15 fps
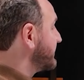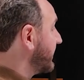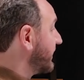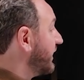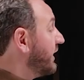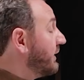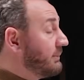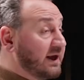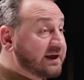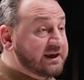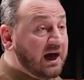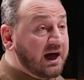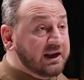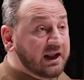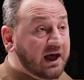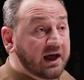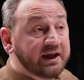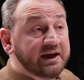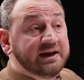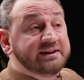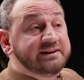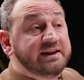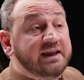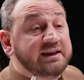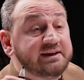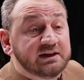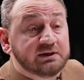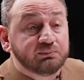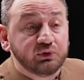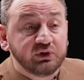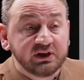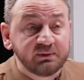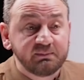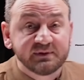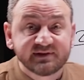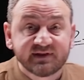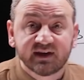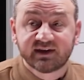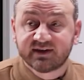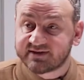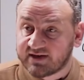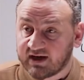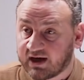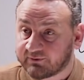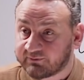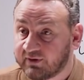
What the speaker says: those 28 letters. Alright?